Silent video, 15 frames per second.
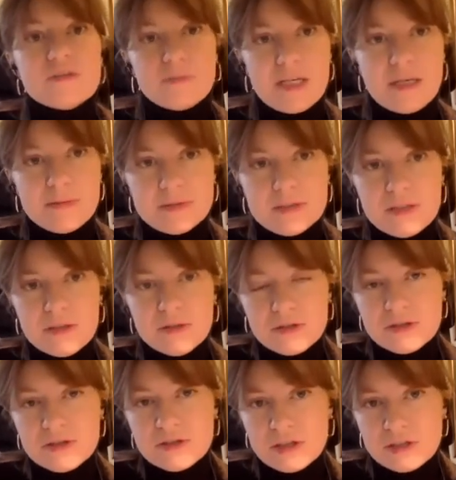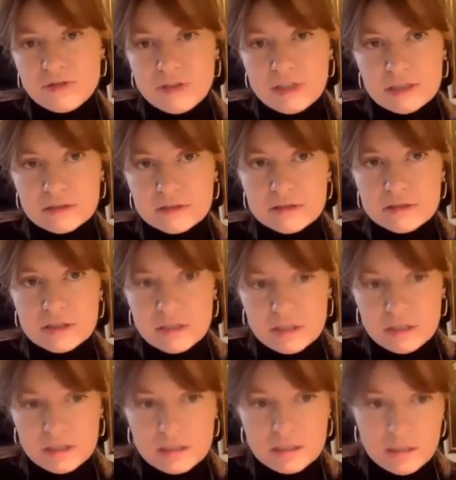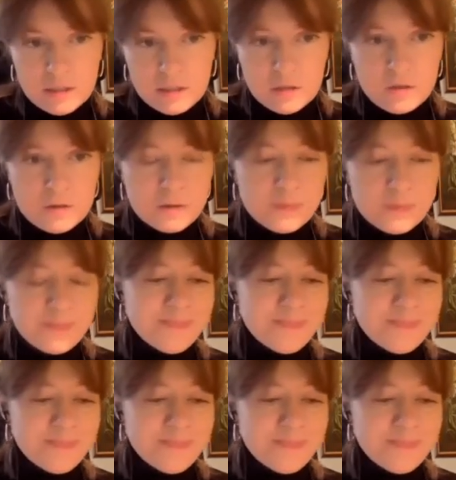people in your research field use.